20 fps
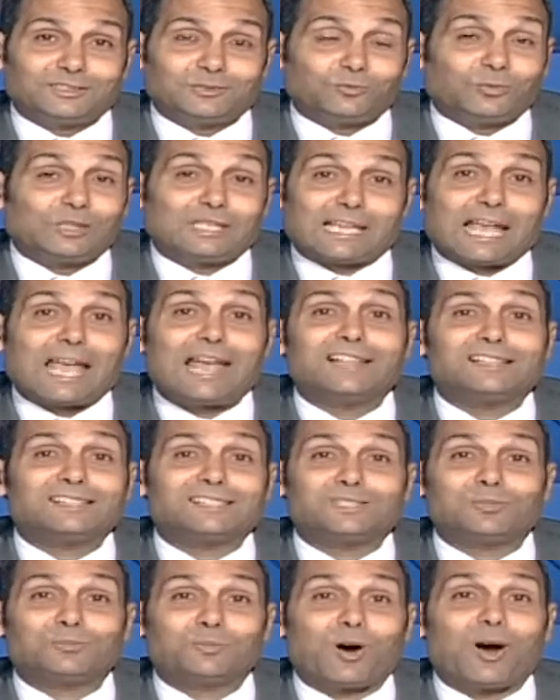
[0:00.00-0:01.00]
We
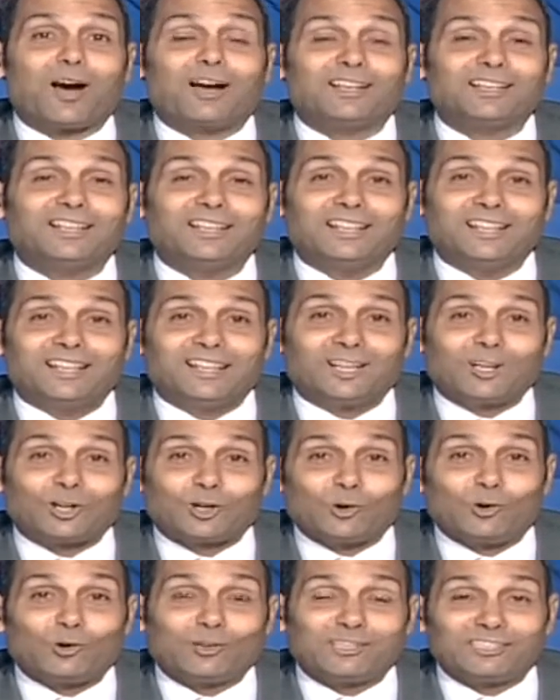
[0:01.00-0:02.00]
can't buy
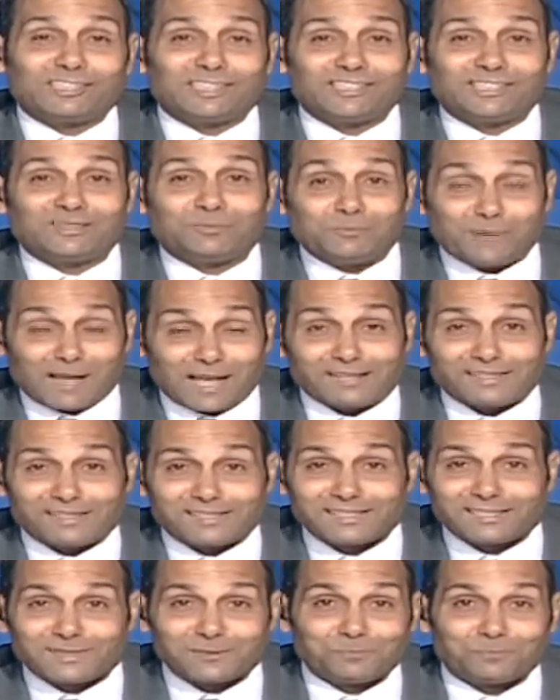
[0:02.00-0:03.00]
golden
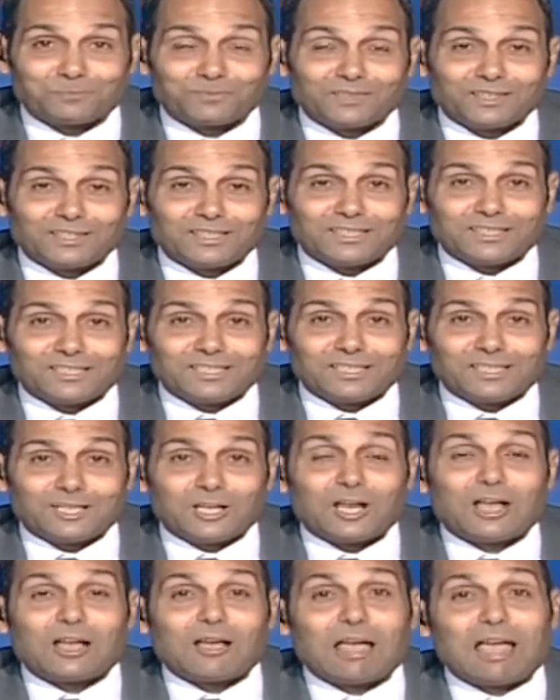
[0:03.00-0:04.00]
pans.
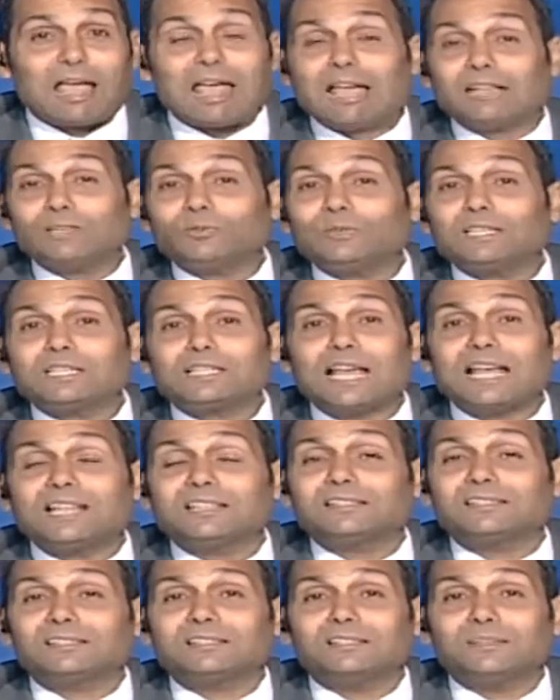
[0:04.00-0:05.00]
And we
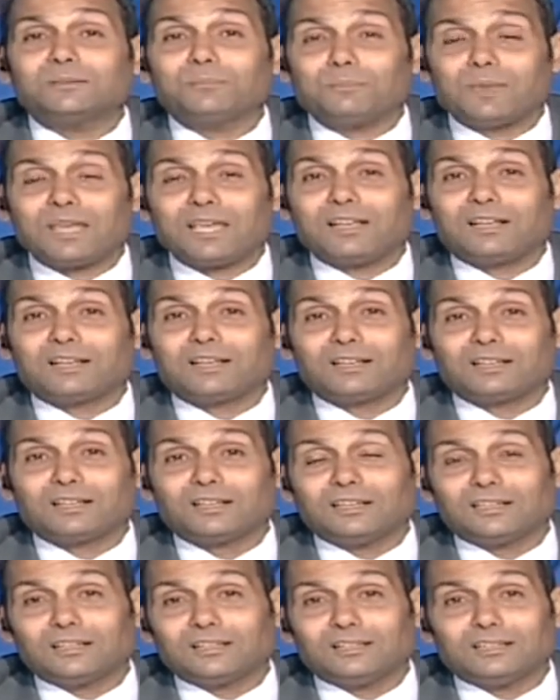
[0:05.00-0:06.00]
can't make
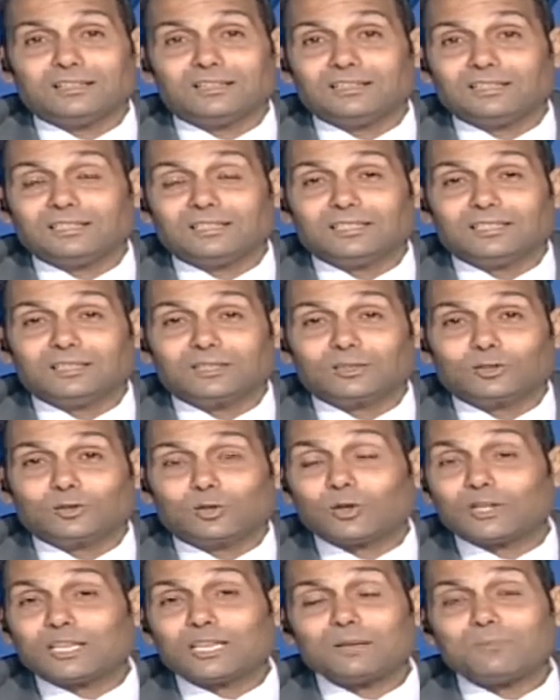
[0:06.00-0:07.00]

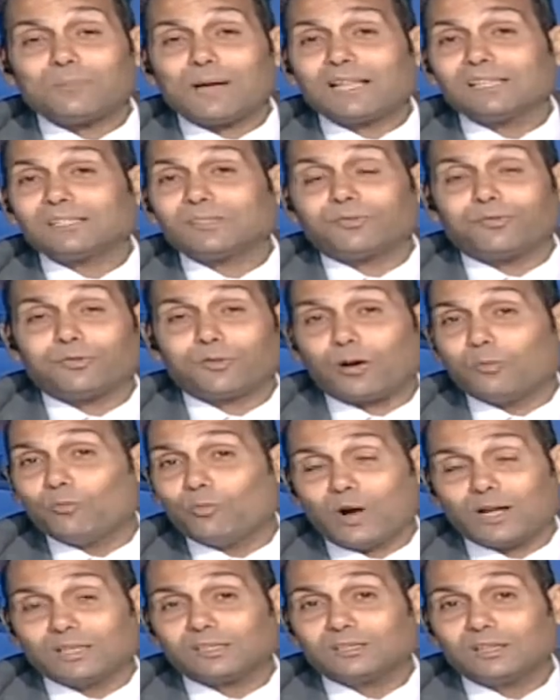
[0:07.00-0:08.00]
cooking pans from
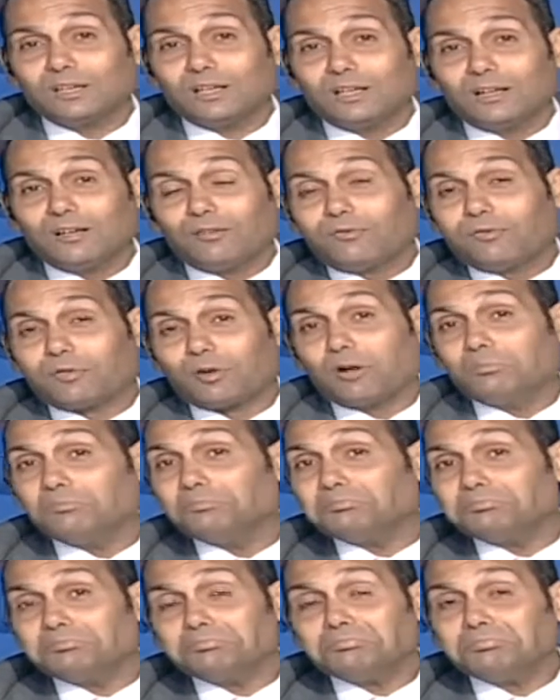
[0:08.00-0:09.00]
what?
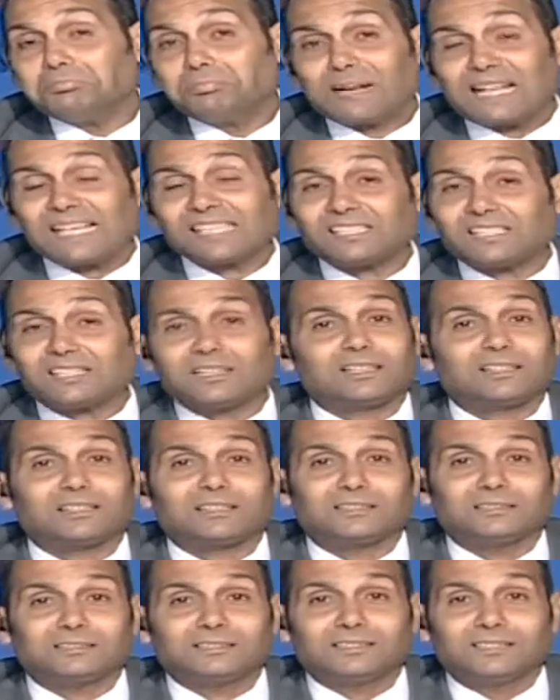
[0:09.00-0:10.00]
From plastic.
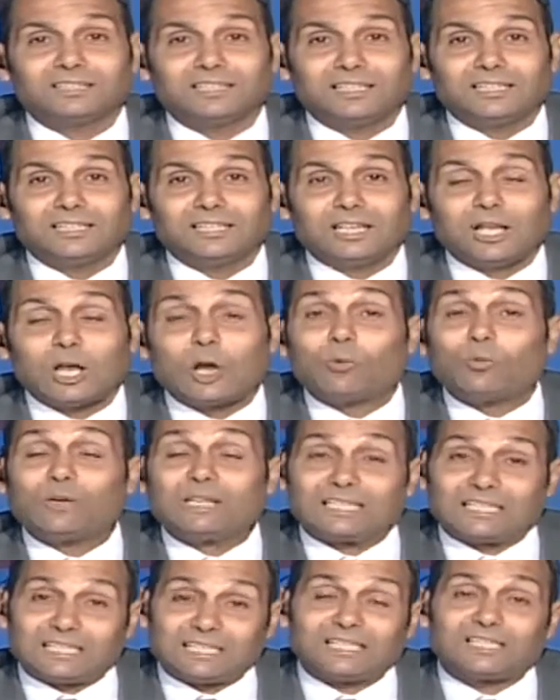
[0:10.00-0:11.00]
We
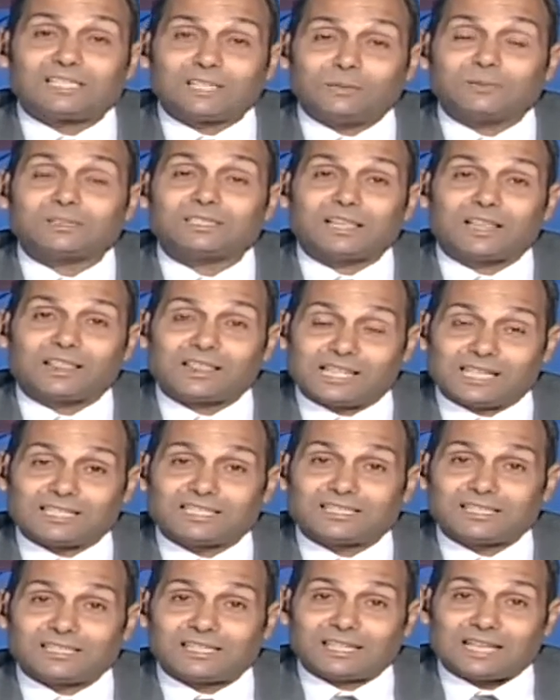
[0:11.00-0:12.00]
need substance
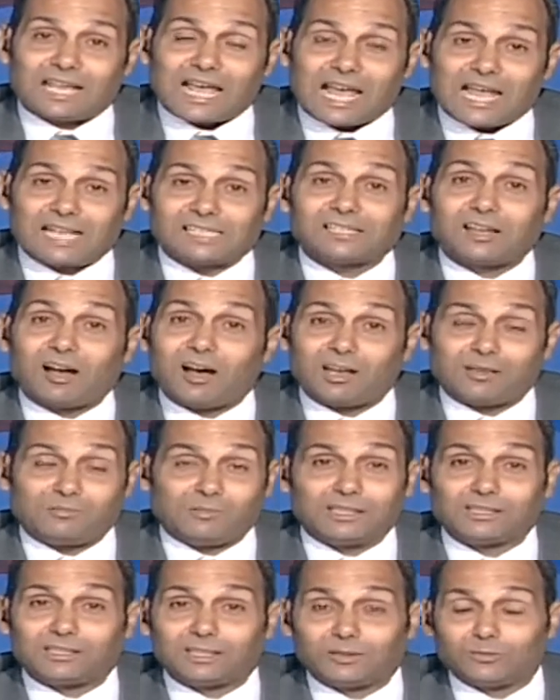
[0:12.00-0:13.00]
that has high
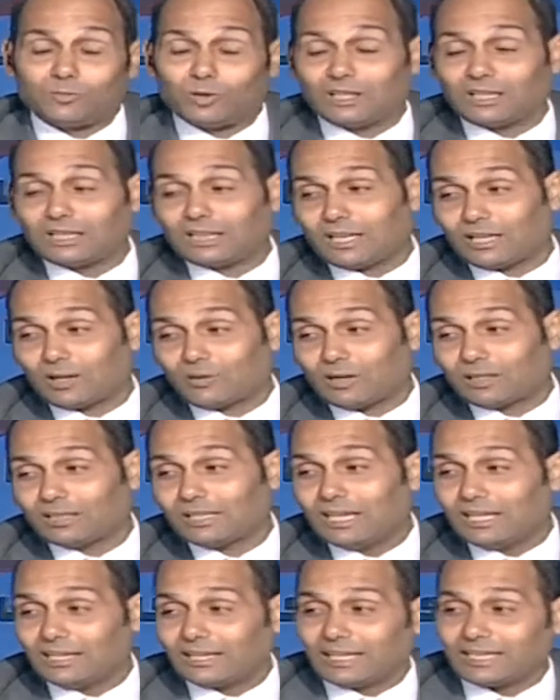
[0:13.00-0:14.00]
melting point like what?
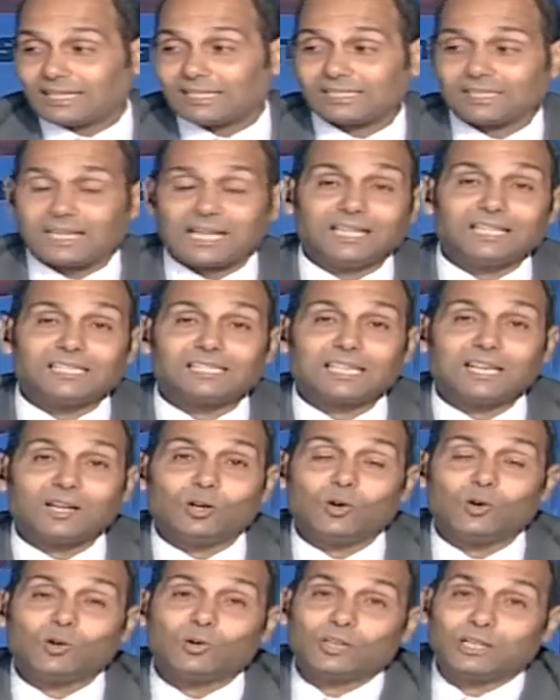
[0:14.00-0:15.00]
Like stainless
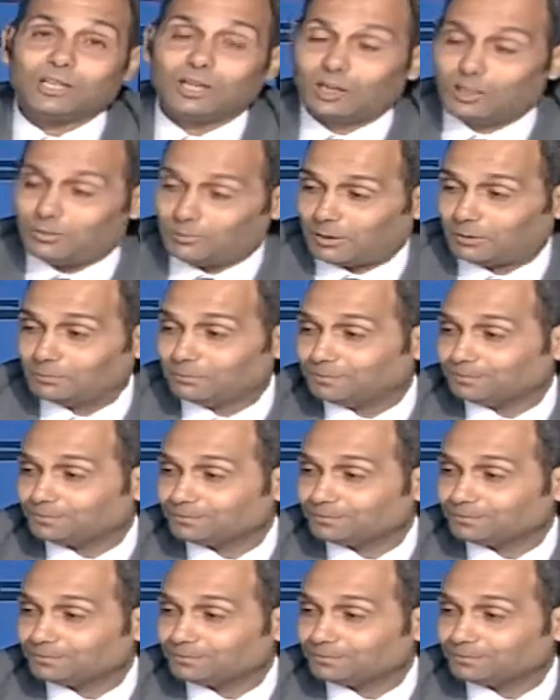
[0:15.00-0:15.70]
or aluminum.